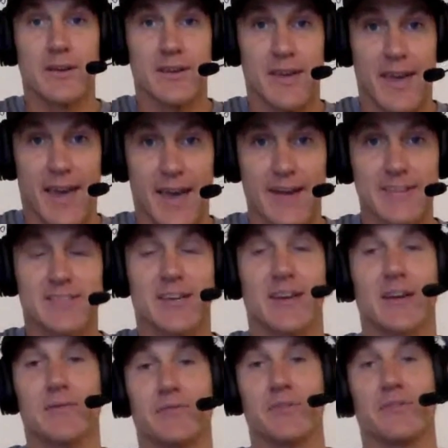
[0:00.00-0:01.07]
can
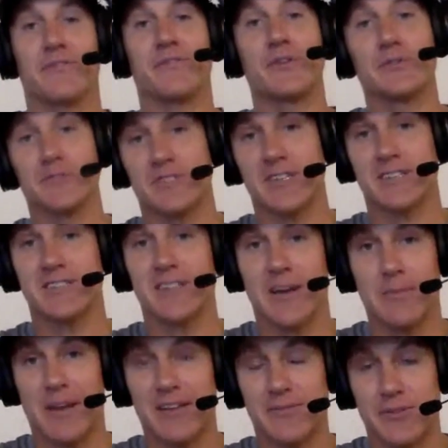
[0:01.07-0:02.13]
sign up for the full
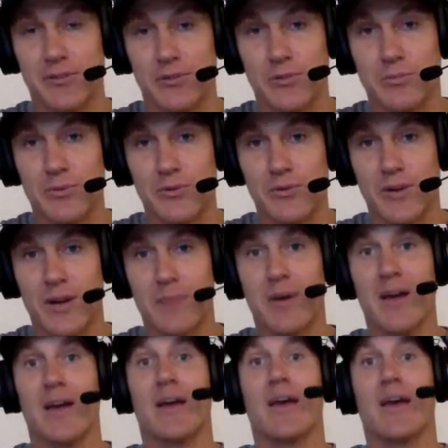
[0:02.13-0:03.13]
60-day Max Vertical program